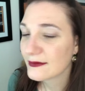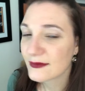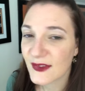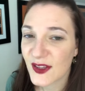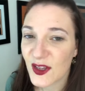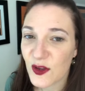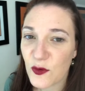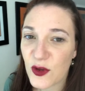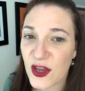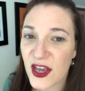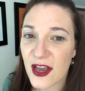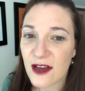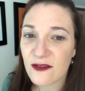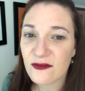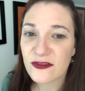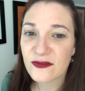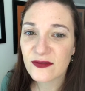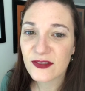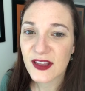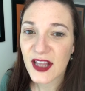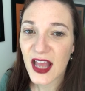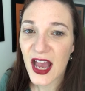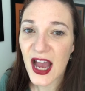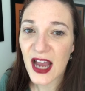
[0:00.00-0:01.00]
we have
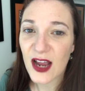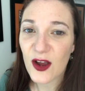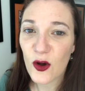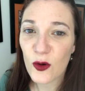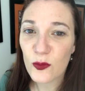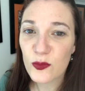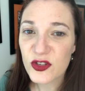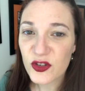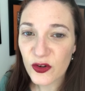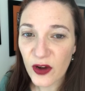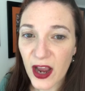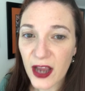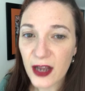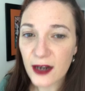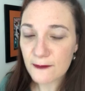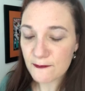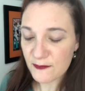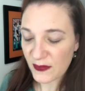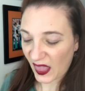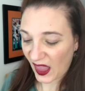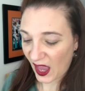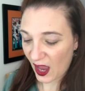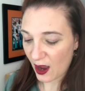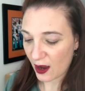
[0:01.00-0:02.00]
high hopes, right?
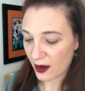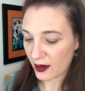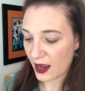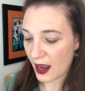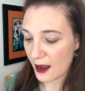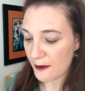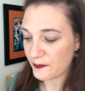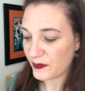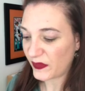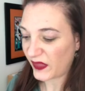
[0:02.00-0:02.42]
Okay,